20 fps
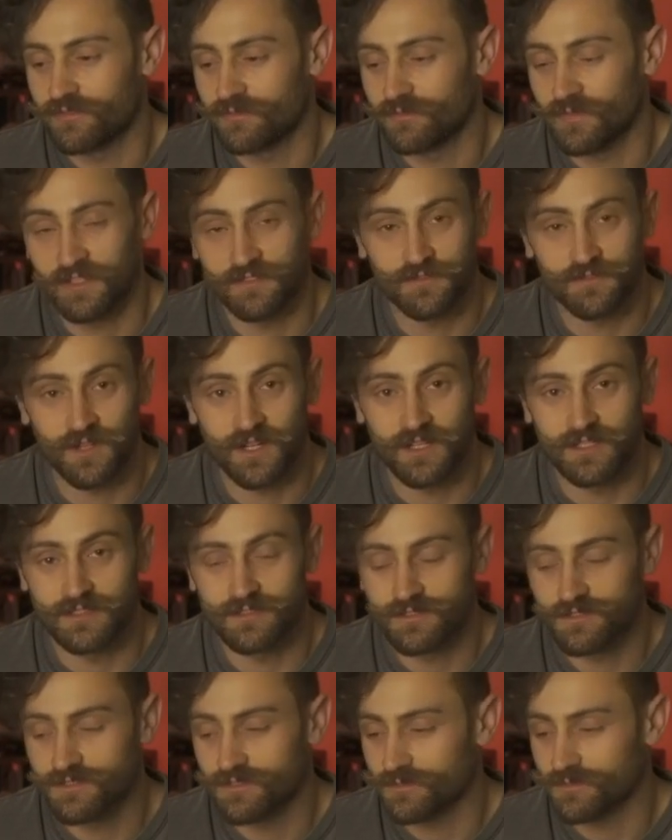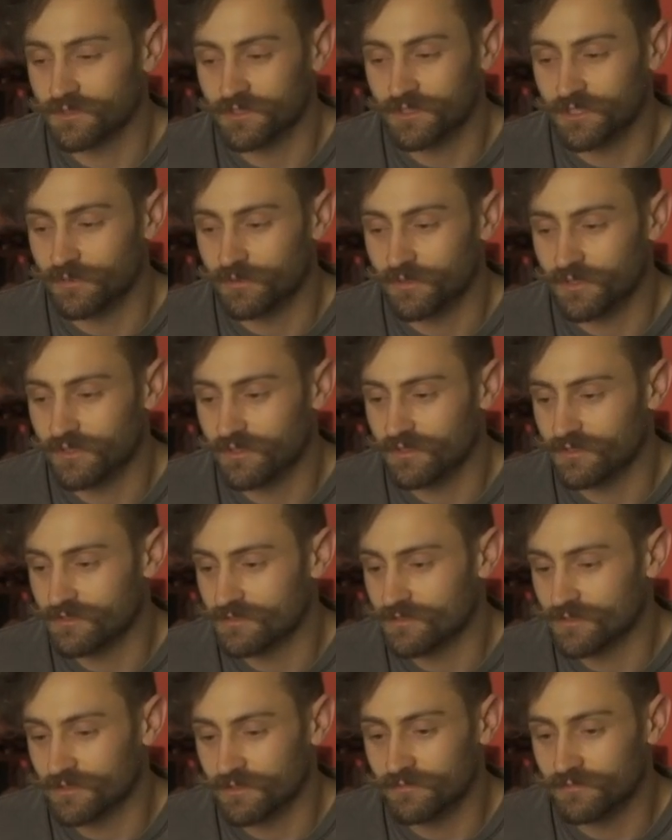my friends or
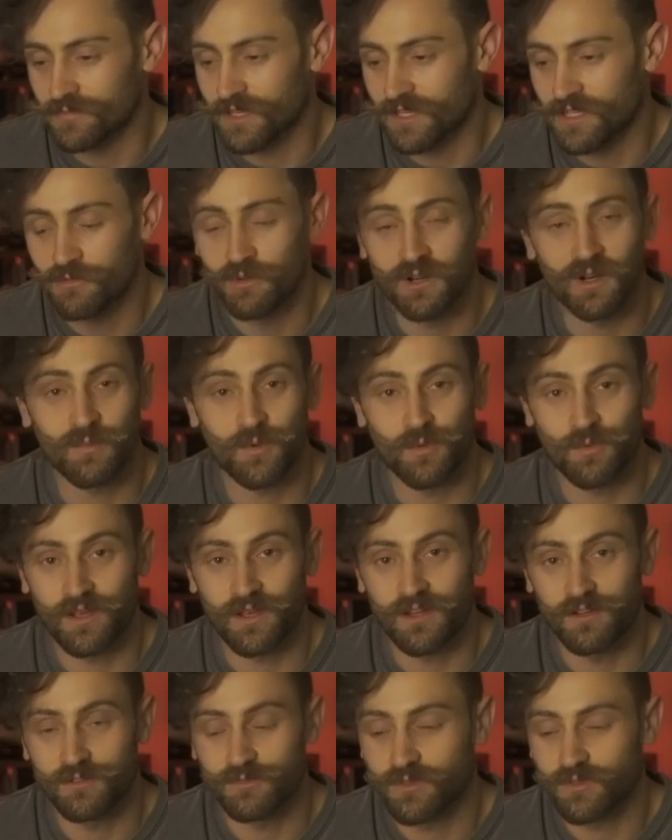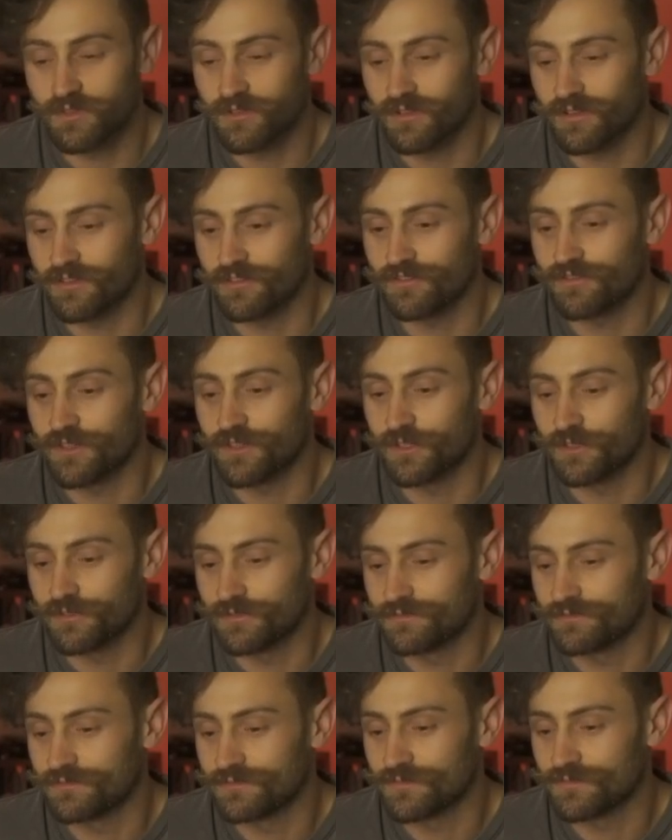coworkers or anyone I'm around when they're on the
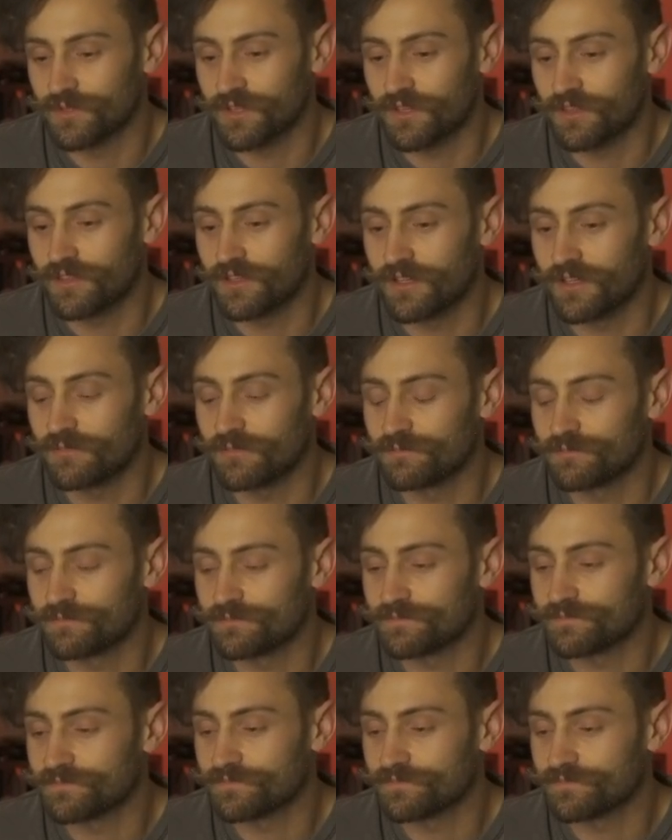phone with when